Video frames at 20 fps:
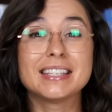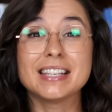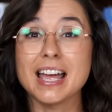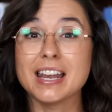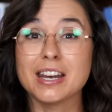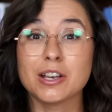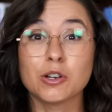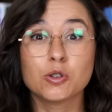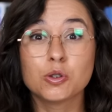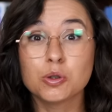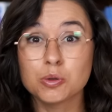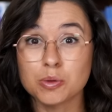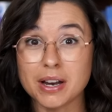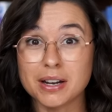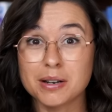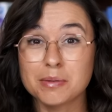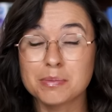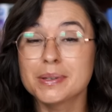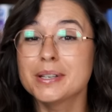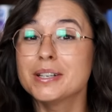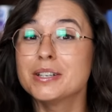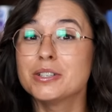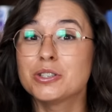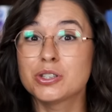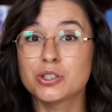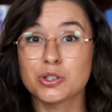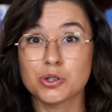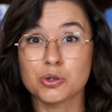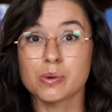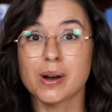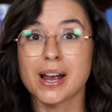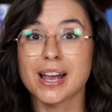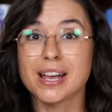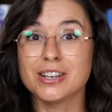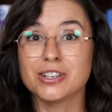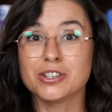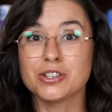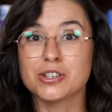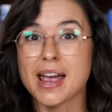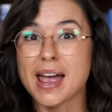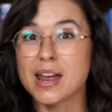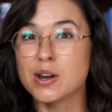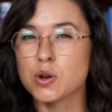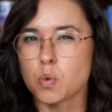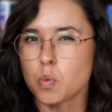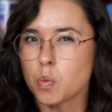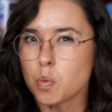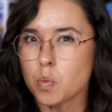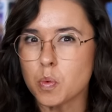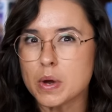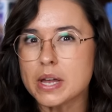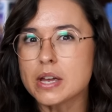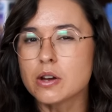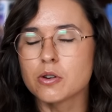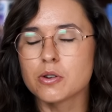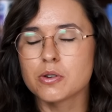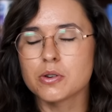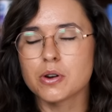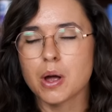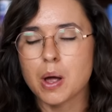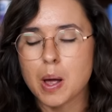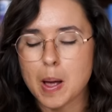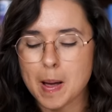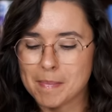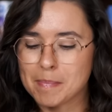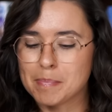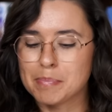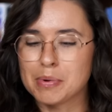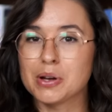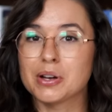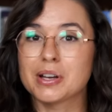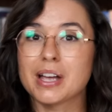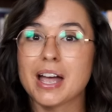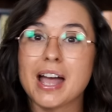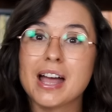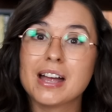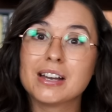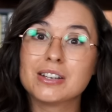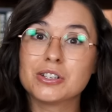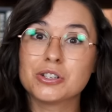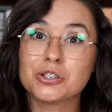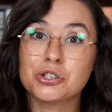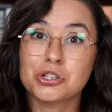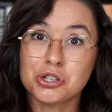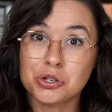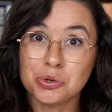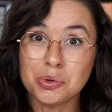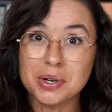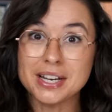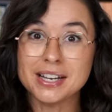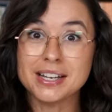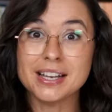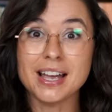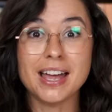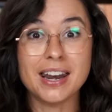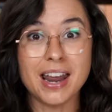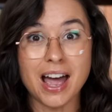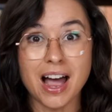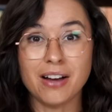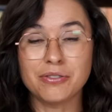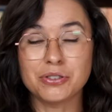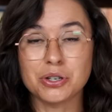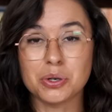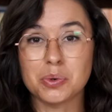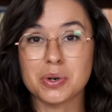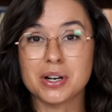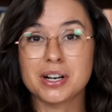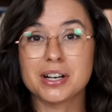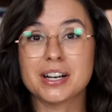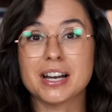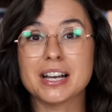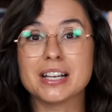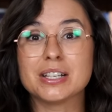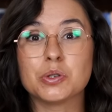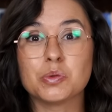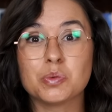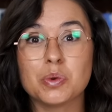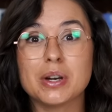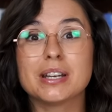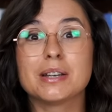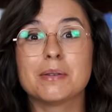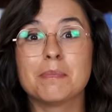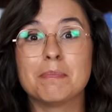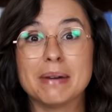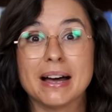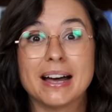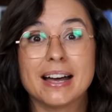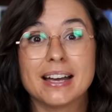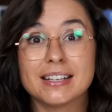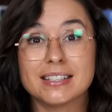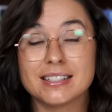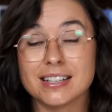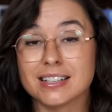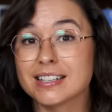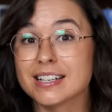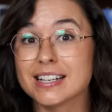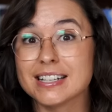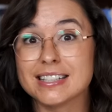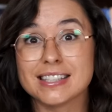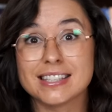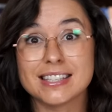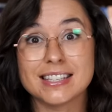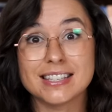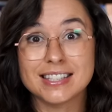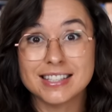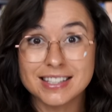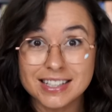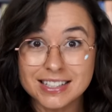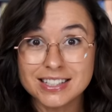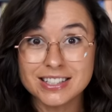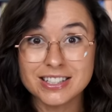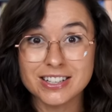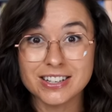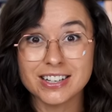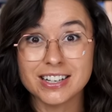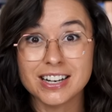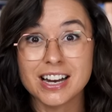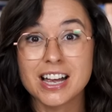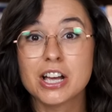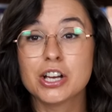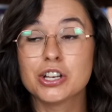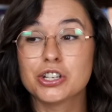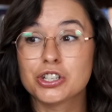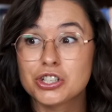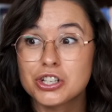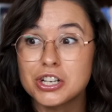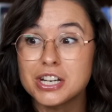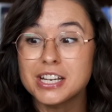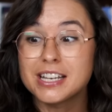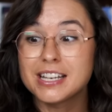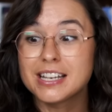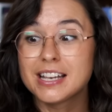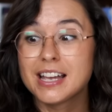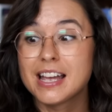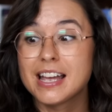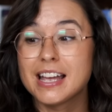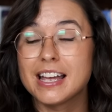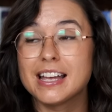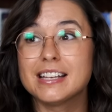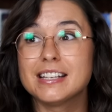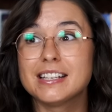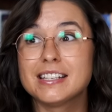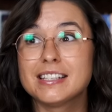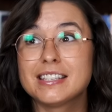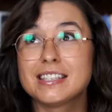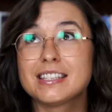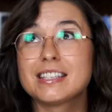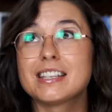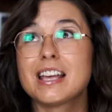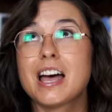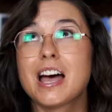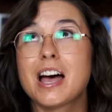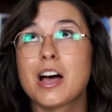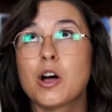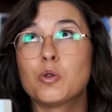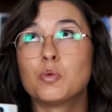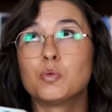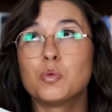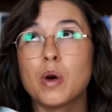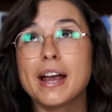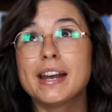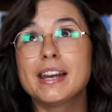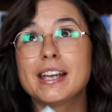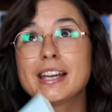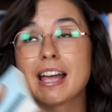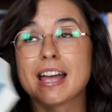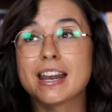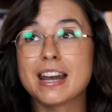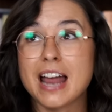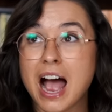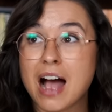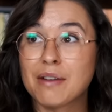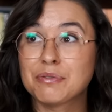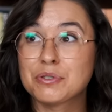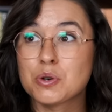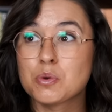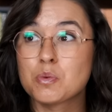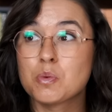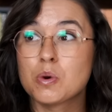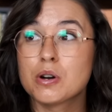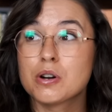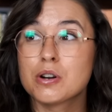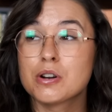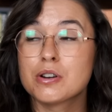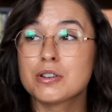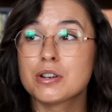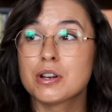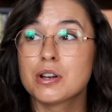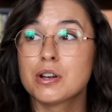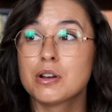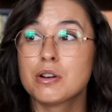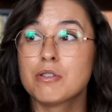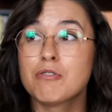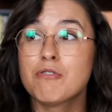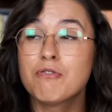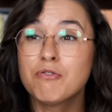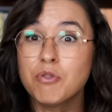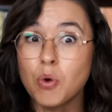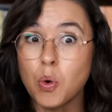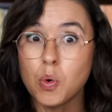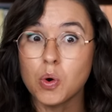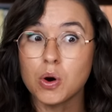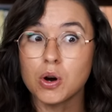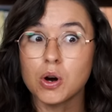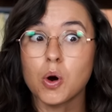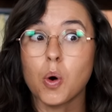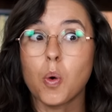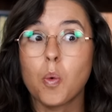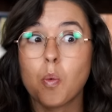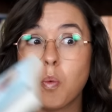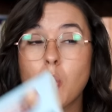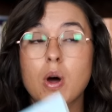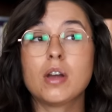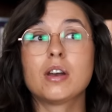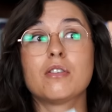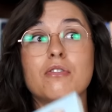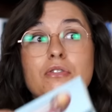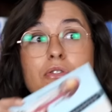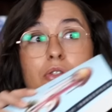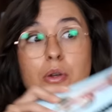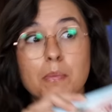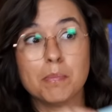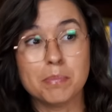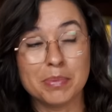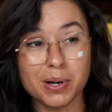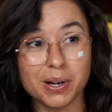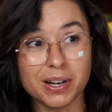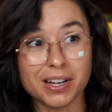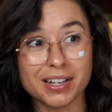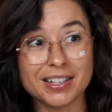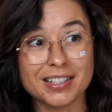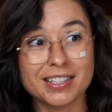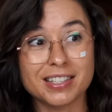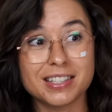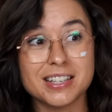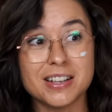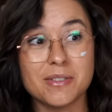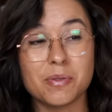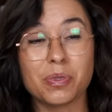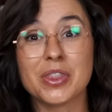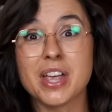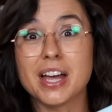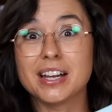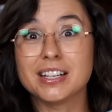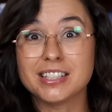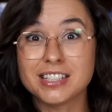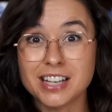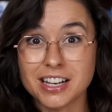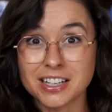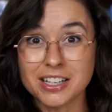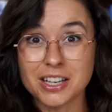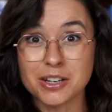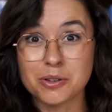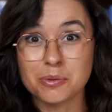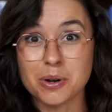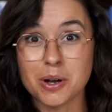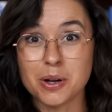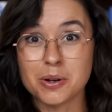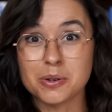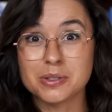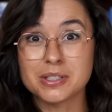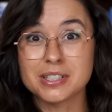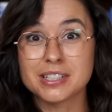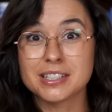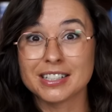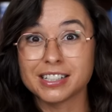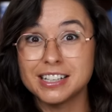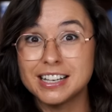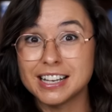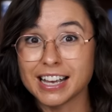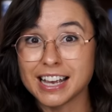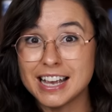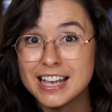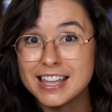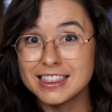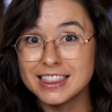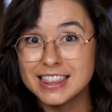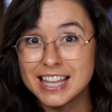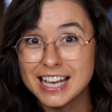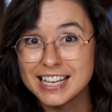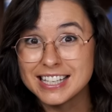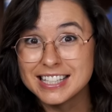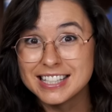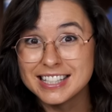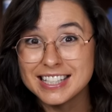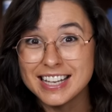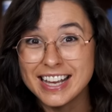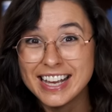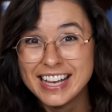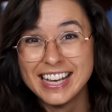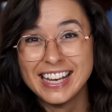an incredibly strange and weird book, and Shriek and Afterward is written by Duncan's sister. She is writing an afterword for one of the books that Duncan wrote in this.